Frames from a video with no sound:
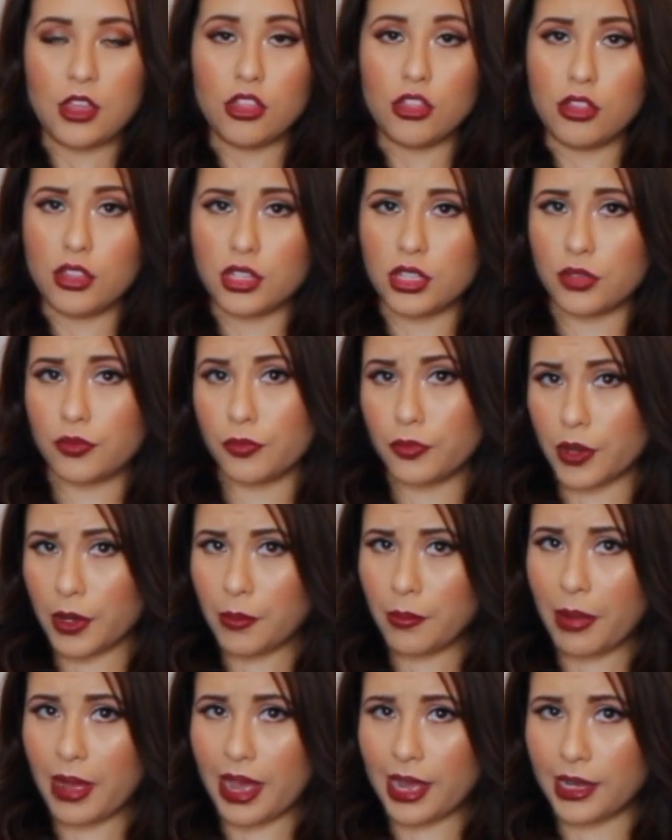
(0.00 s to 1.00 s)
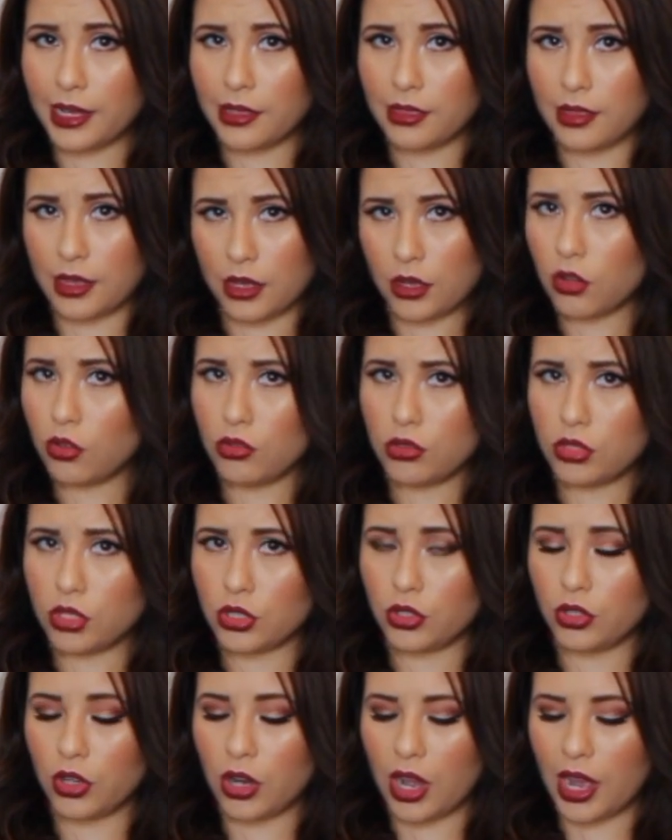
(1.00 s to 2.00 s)
this front pocket that goes
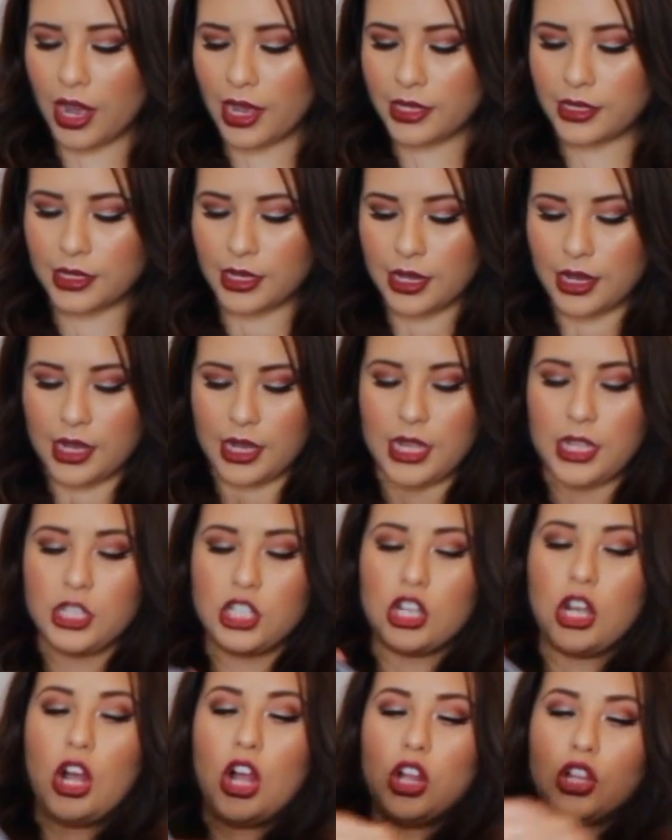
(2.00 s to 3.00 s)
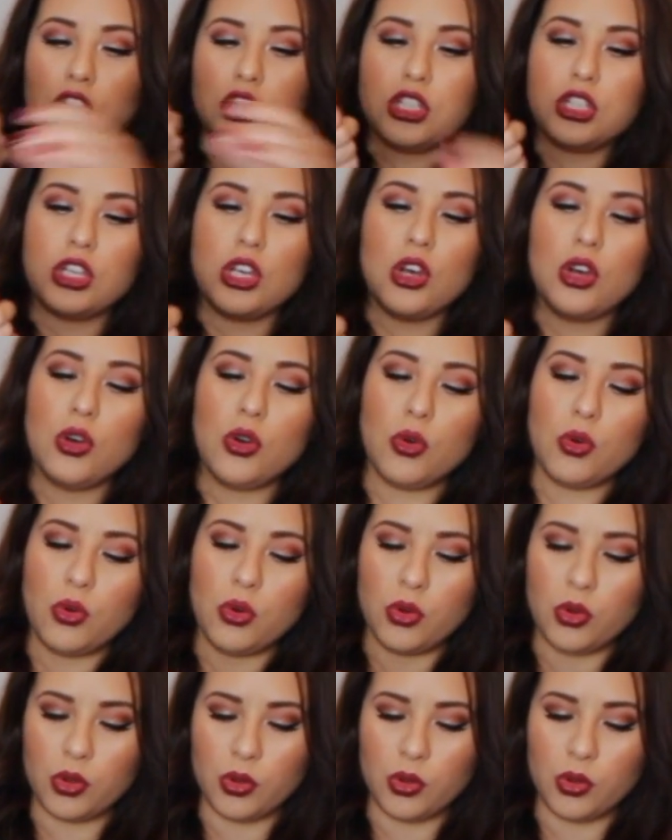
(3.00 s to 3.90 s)
across, it's also